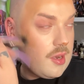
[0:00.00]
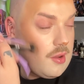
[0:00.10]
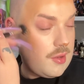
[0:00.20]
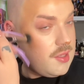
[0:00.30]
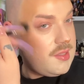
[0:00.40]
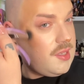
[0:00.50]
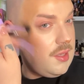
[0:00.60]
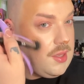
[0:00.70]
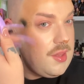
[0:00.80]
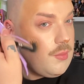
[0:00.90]
and I'll
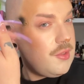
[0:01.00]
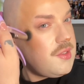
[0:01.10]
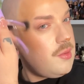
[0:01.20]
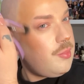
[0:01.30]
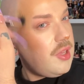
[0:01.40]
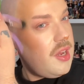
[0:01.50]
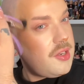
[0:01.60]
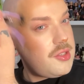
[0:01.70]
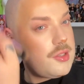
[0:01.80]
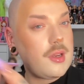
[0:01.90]
conceal, and then we'll do
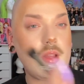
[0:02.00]
blush,